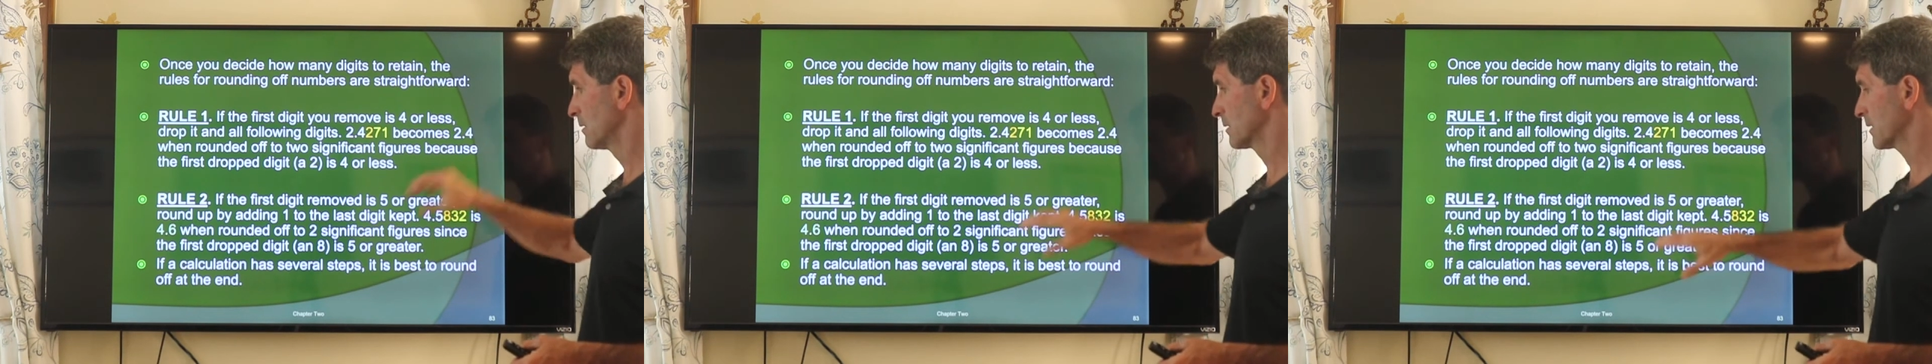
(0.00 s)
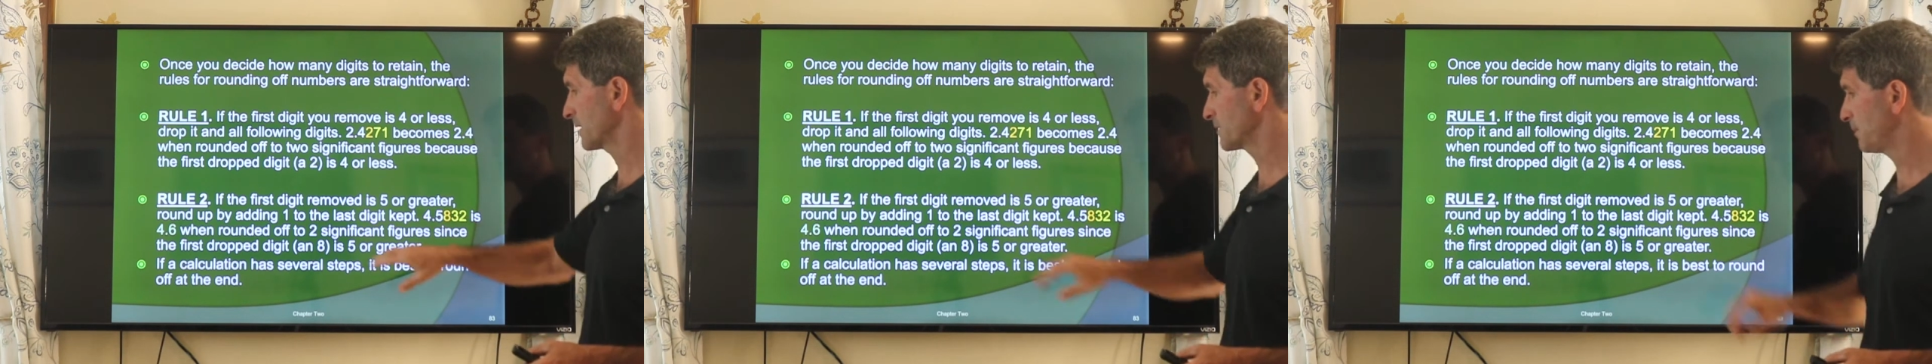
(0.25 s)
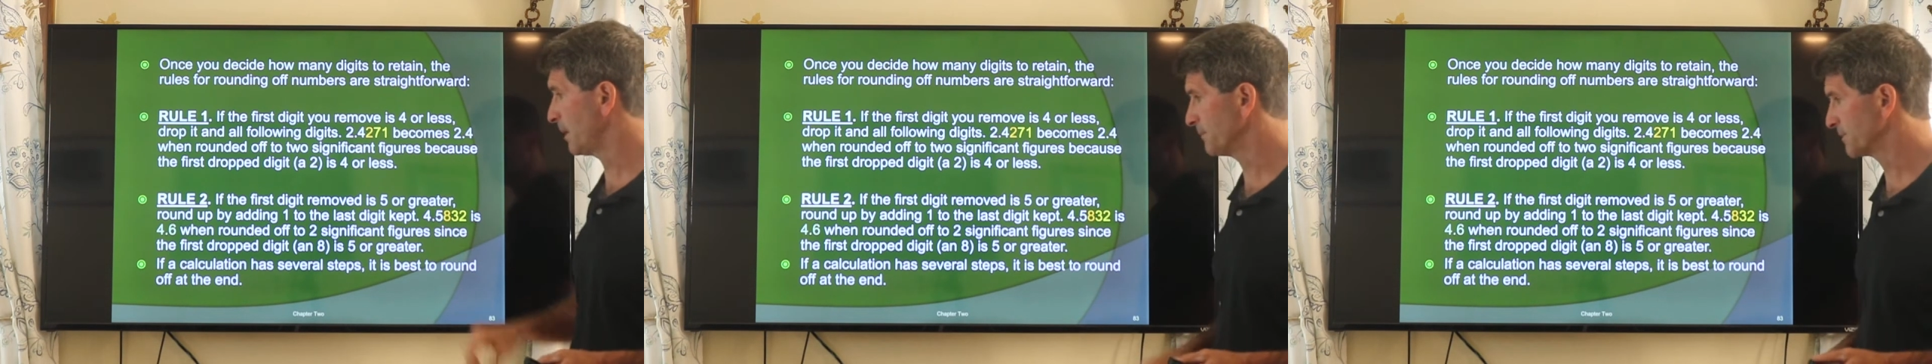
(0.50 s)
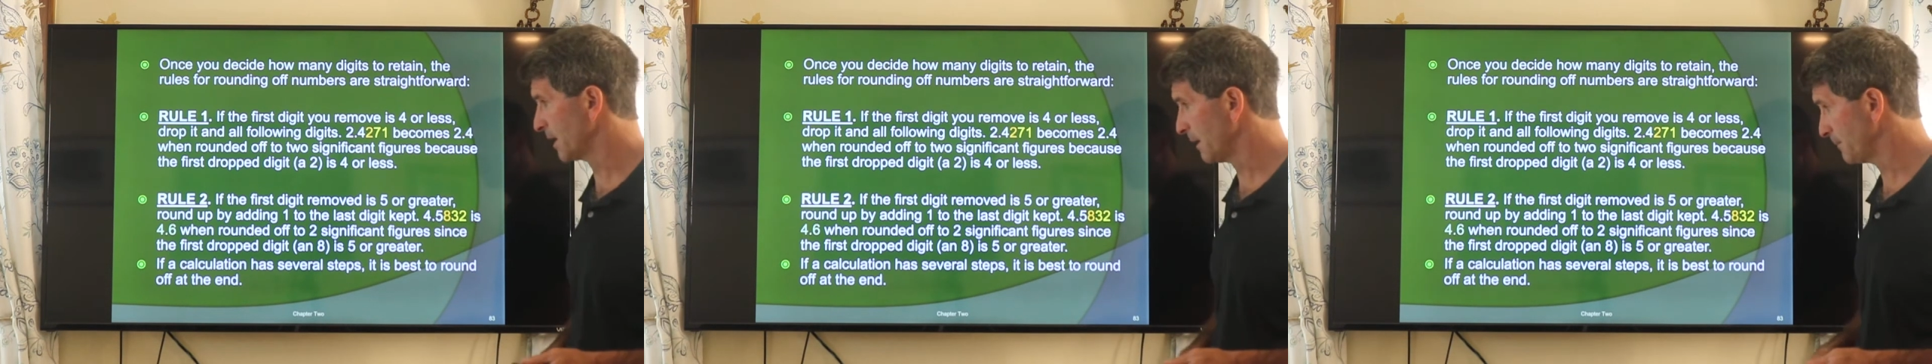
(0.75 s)
gets
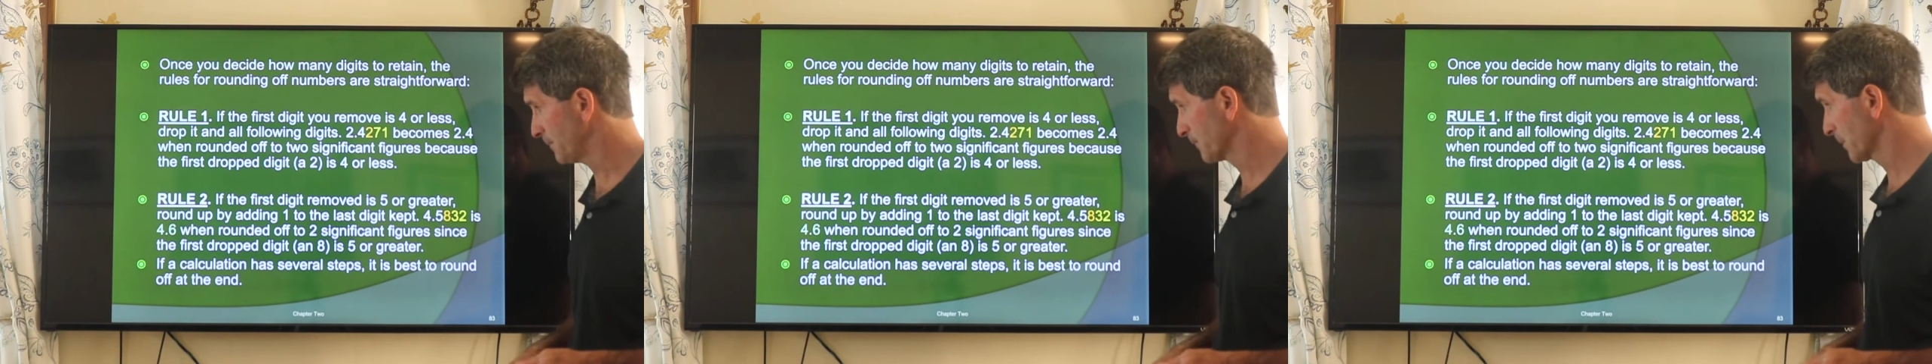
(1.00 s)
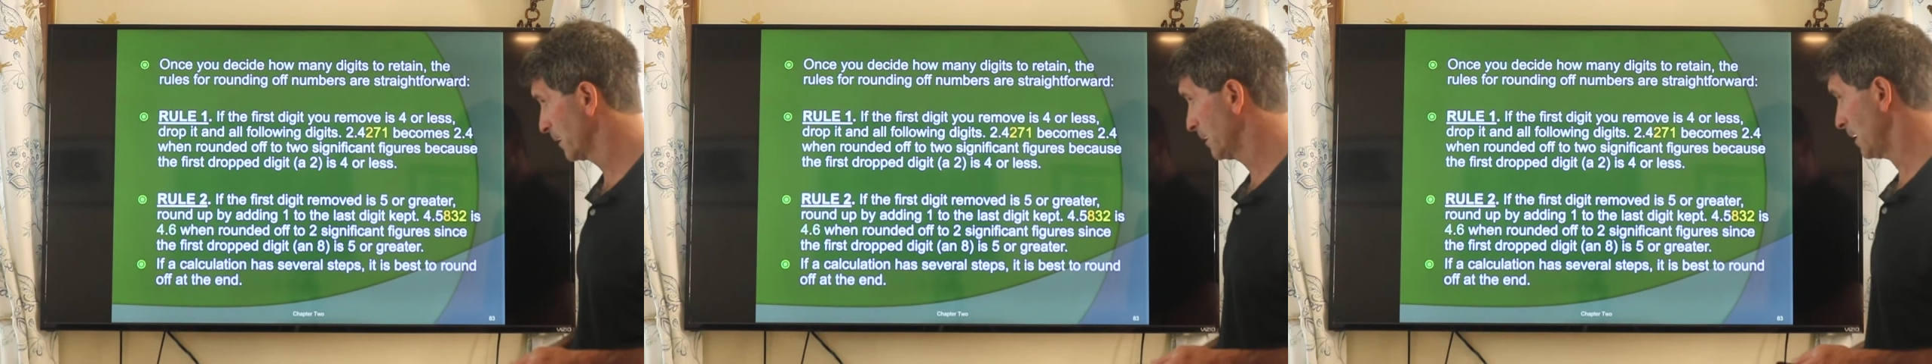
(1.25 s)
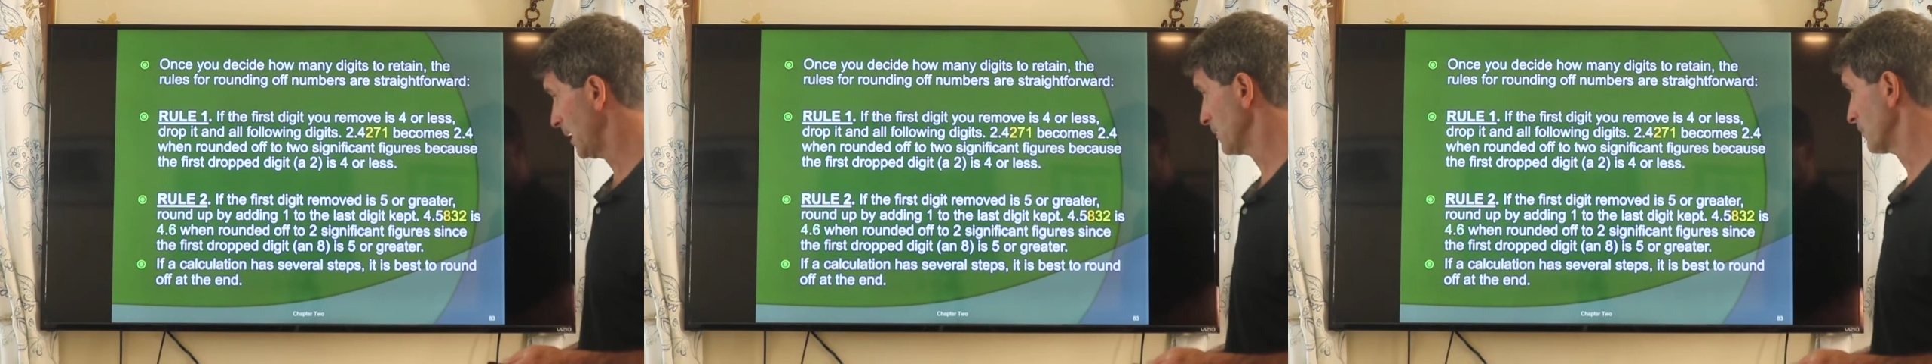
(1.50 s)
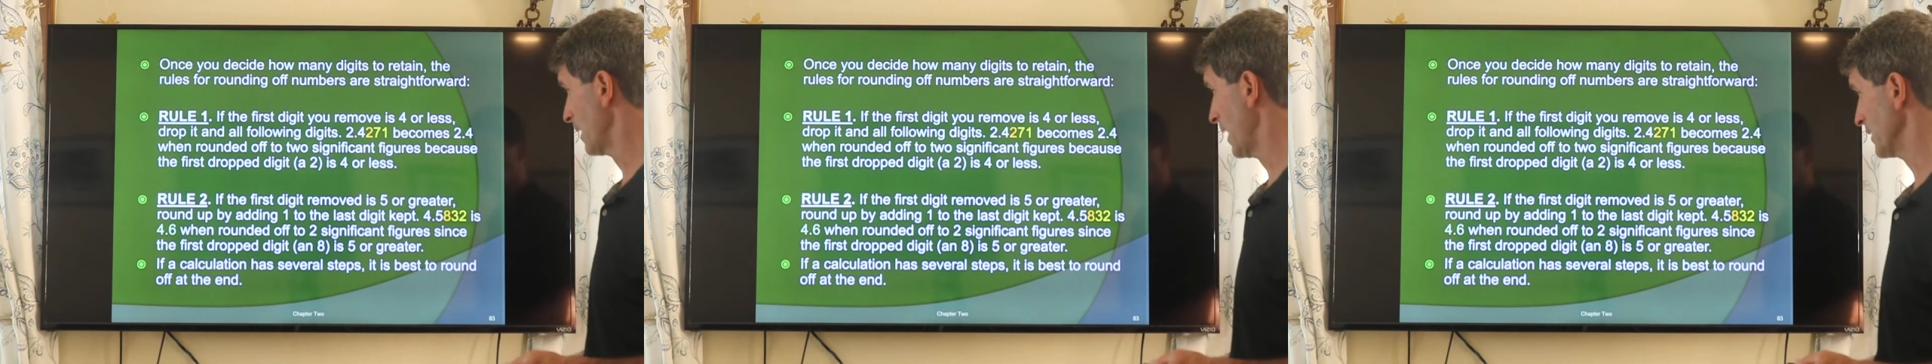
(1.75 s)
bumped up, and
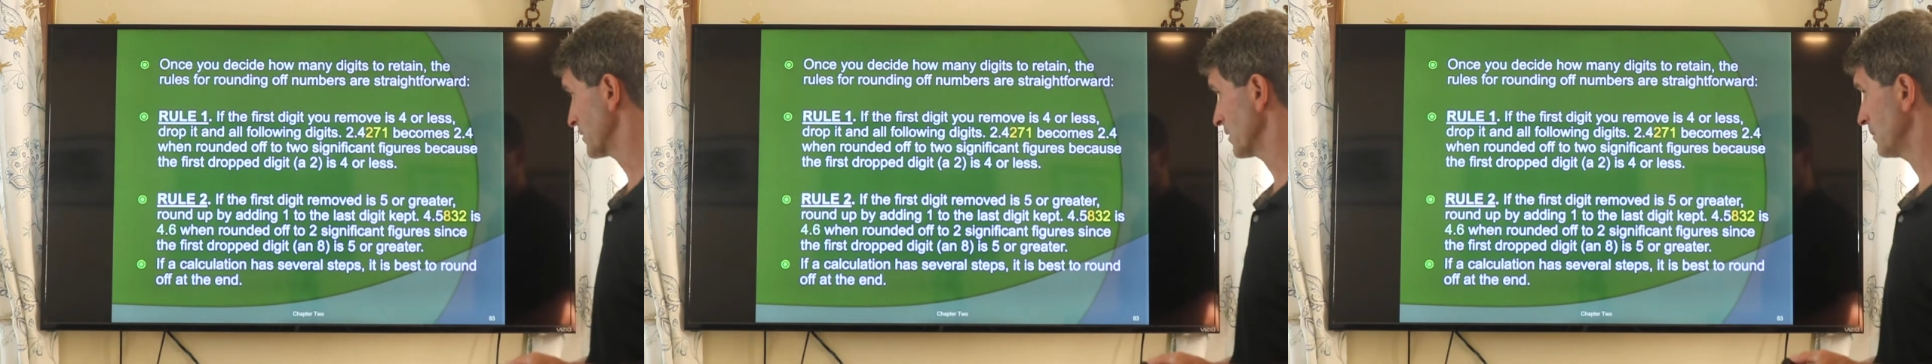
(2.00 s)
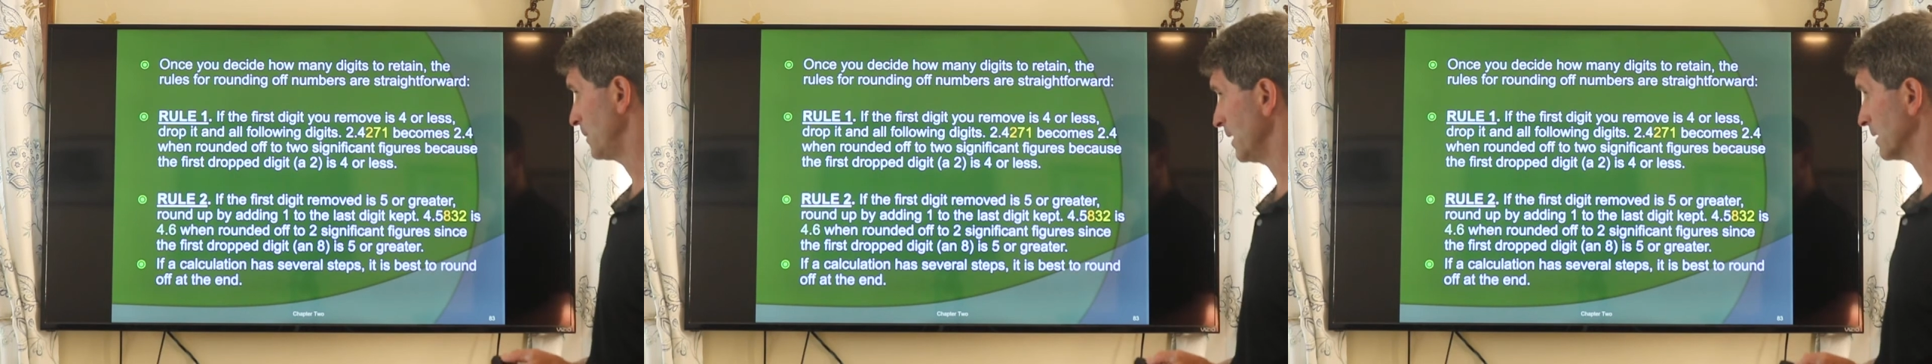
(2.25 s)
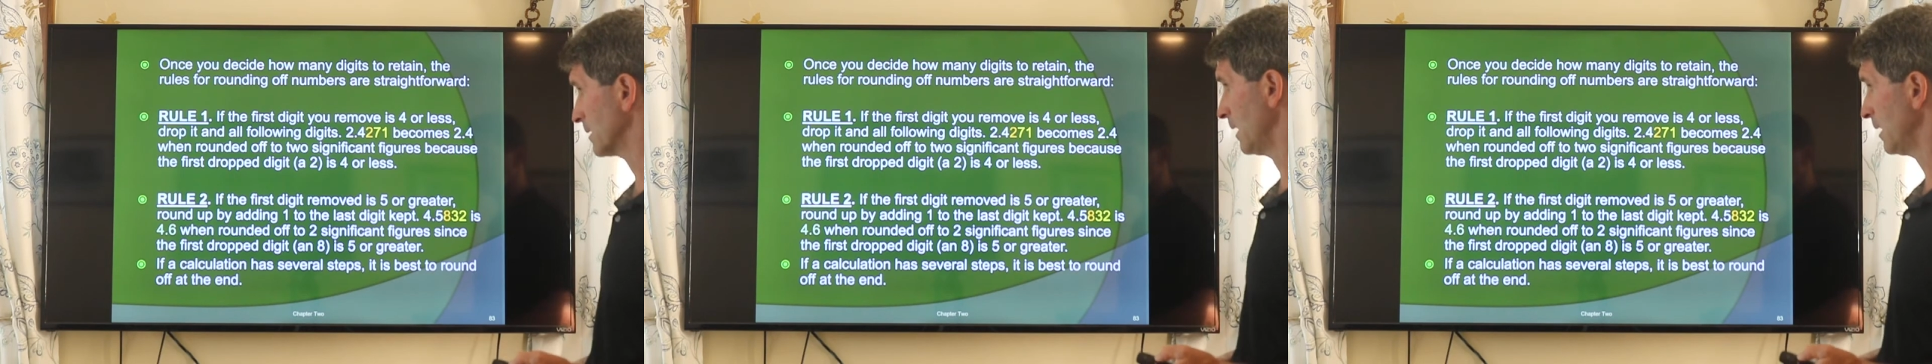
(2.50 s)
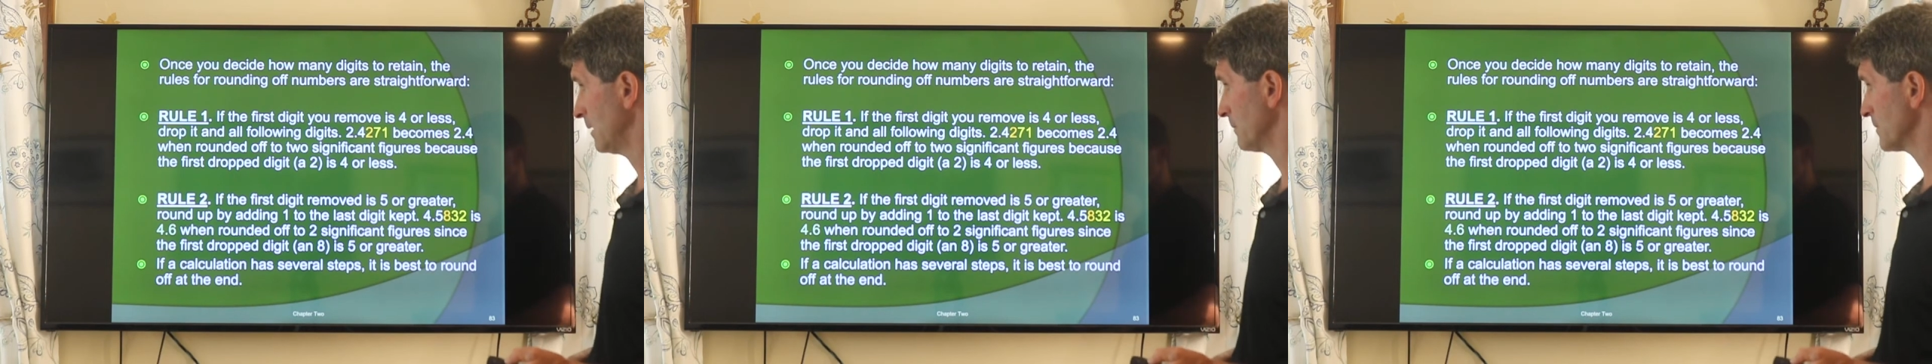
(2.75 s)
our answer
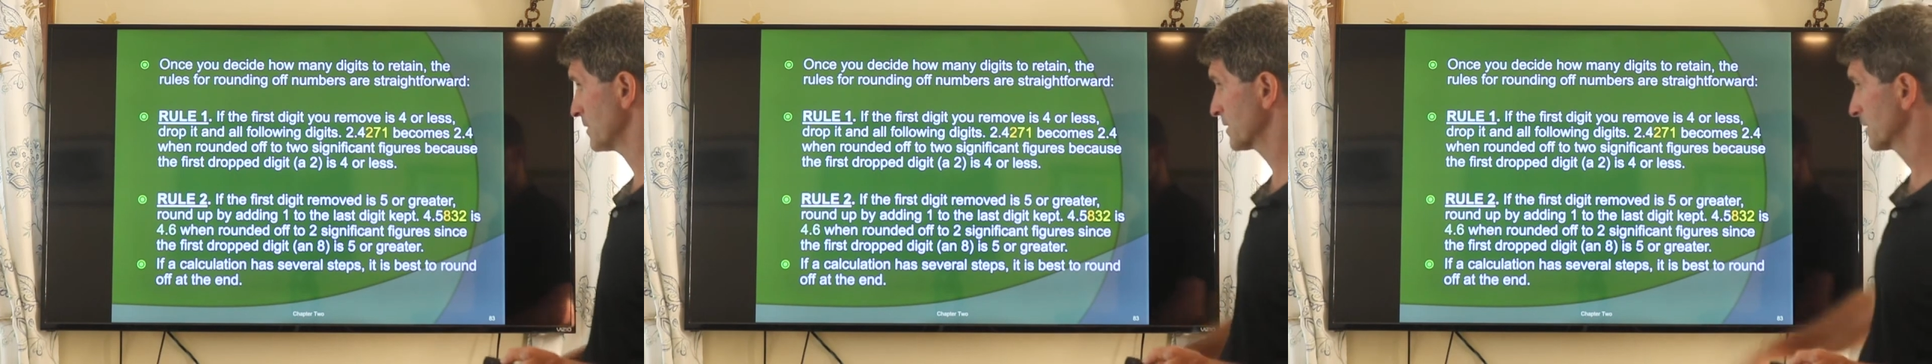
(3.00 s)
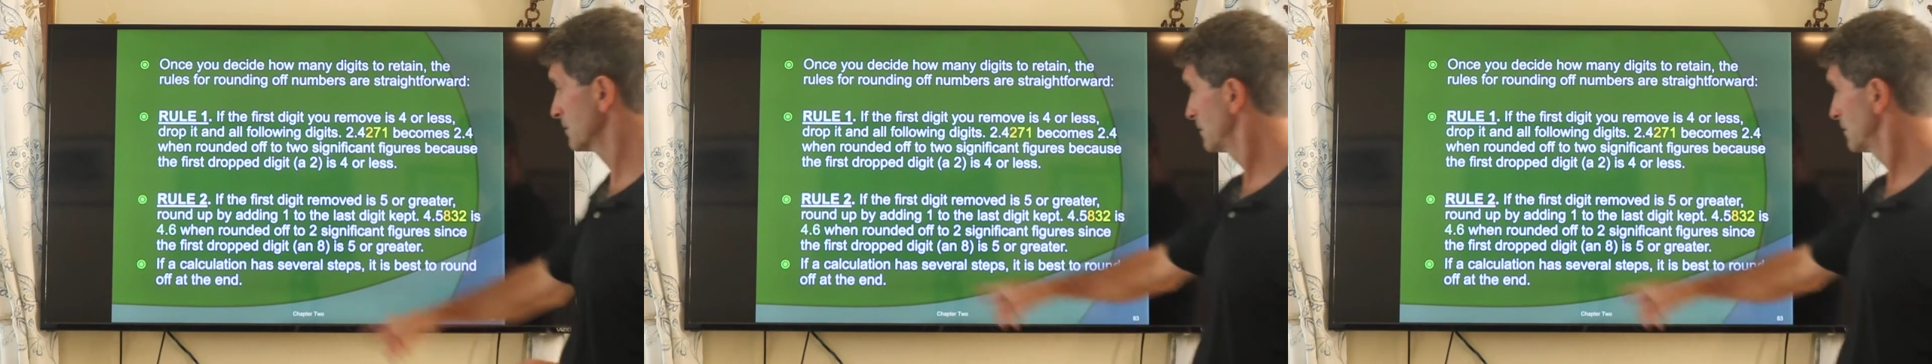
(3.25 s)
becomes